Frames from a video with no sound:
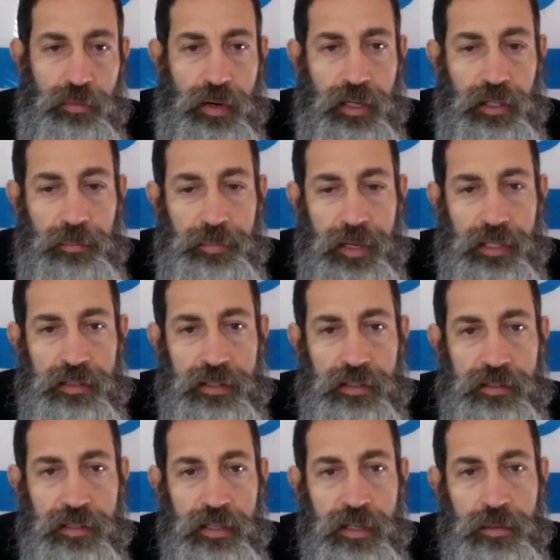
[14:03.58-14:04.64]
a regular
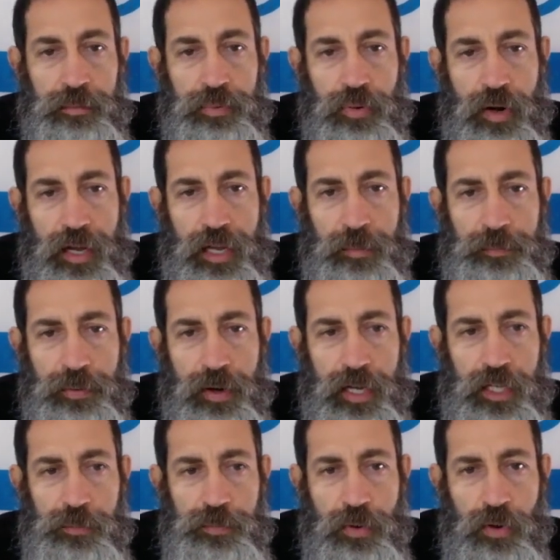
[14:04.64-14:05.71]
basis. Pray,
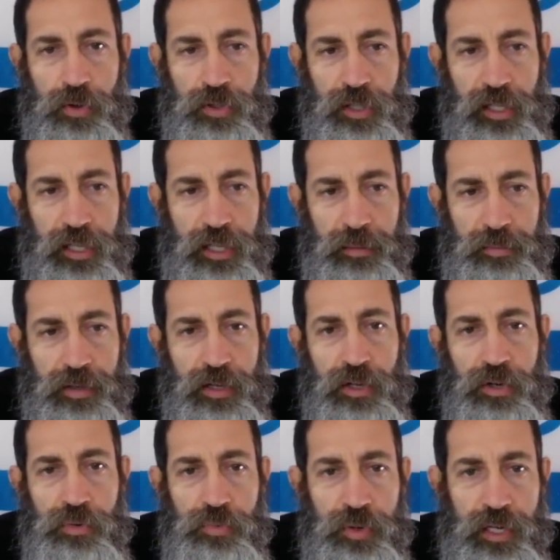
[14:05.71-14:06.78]
praise, proclaim,
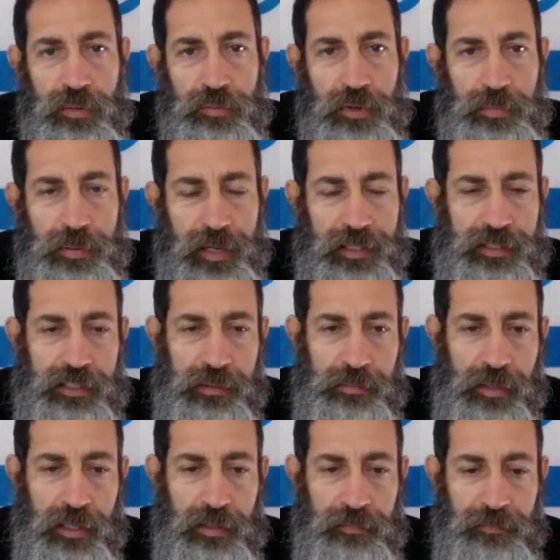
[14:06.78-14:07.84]
read and repent and
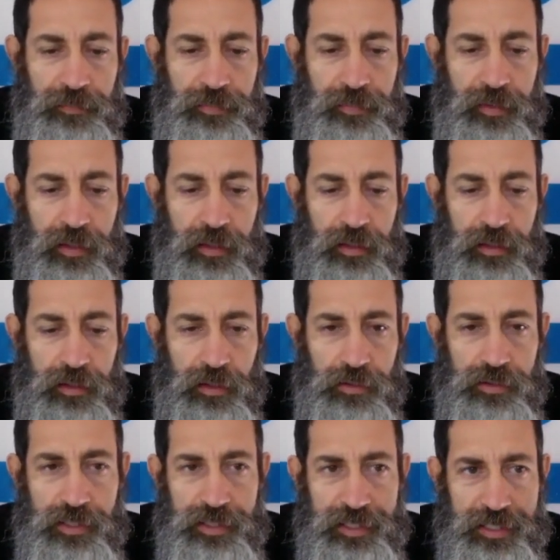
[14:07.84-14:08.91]
submit.
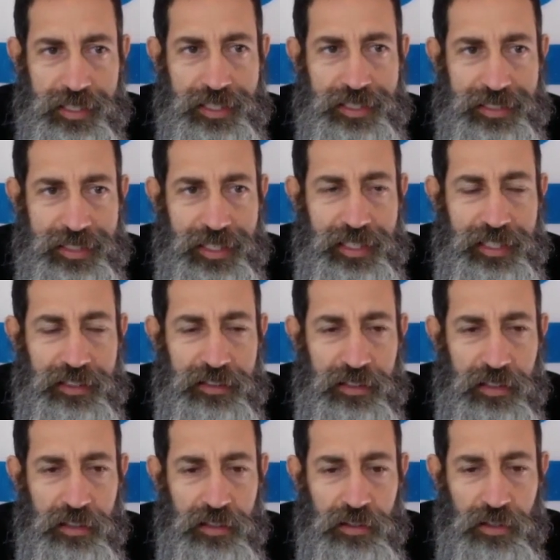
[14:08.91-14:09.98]
Those are the six things
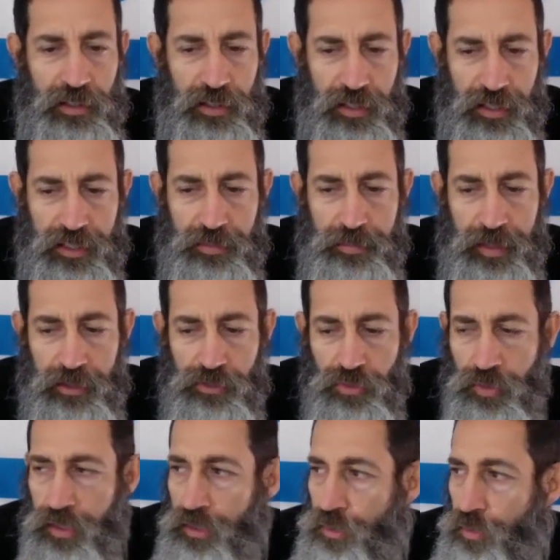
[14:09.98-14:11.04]
you need to make
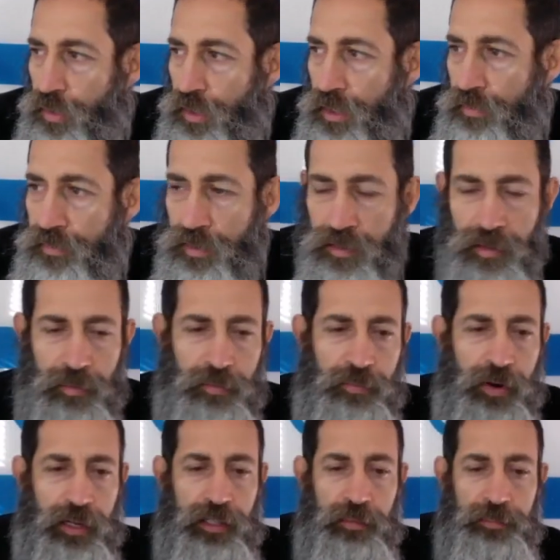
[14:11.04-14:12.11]
sure you're doing it every a
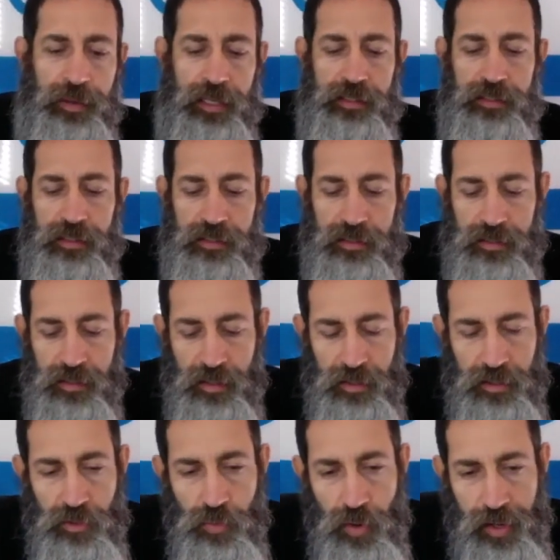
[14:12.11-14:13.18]
regular basis.
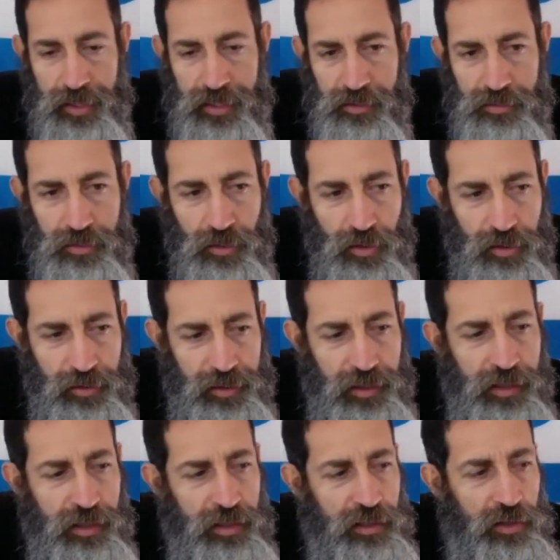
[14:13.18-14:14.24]
You want his
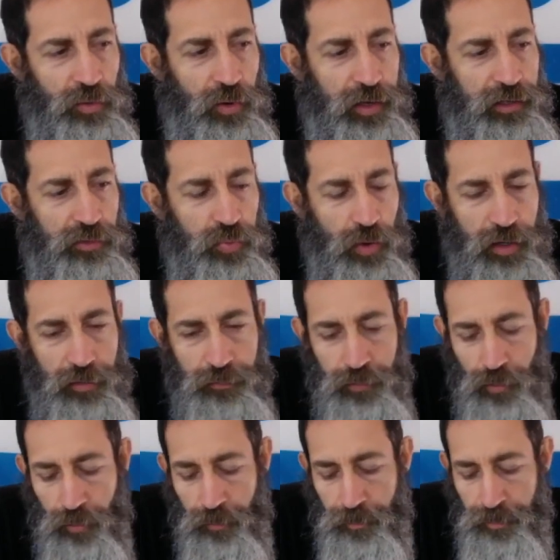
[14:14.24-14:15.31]
glory. You want his
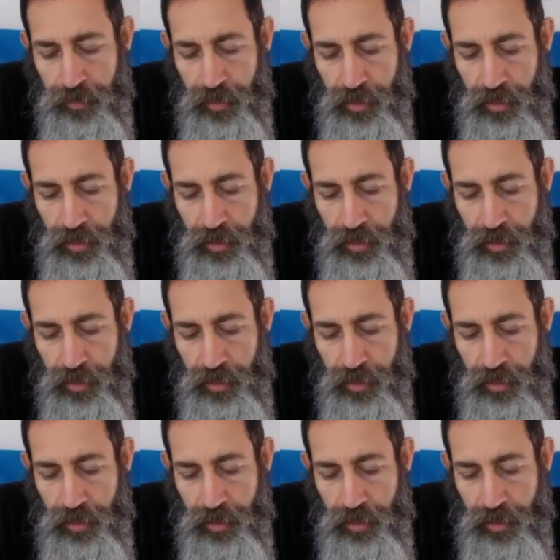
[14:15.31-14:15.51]
wonderful,